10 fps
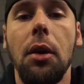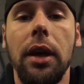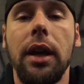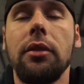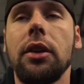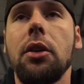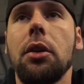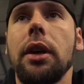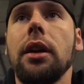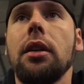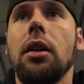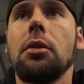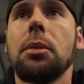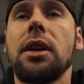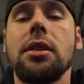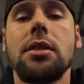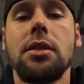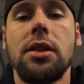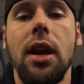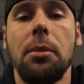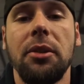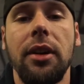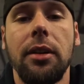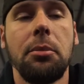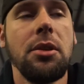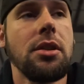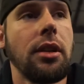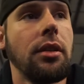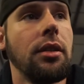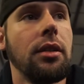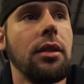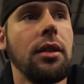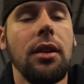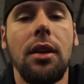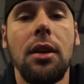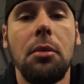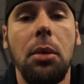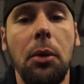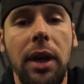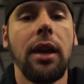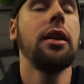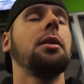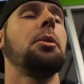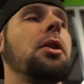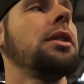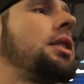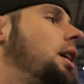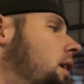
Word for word: I can't record here long because there's copyrighted music. But we out here, boys.